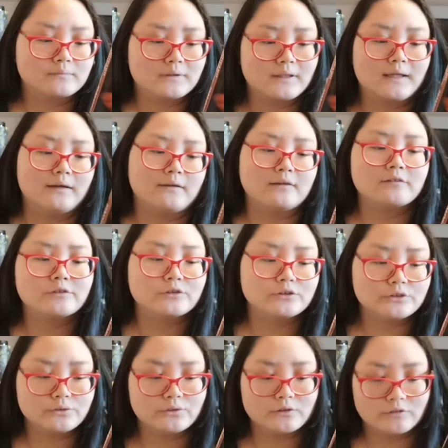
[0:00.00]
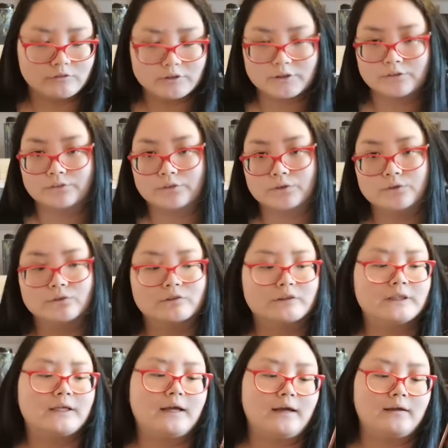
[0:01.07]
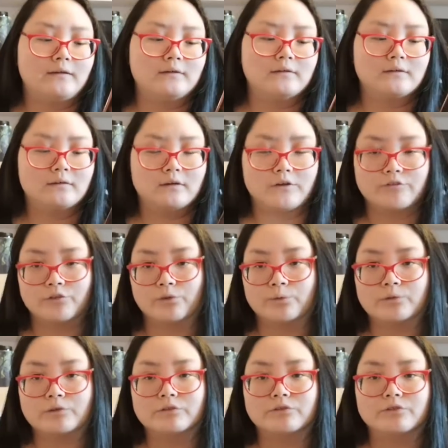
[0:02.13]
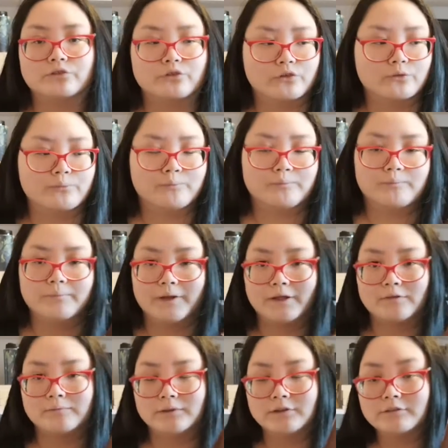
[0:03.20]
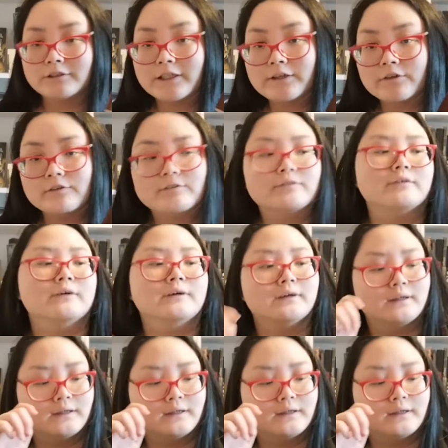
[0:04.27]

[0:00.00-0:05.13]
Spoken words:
yeah, there's also an original story and a foreword from Blackman herself.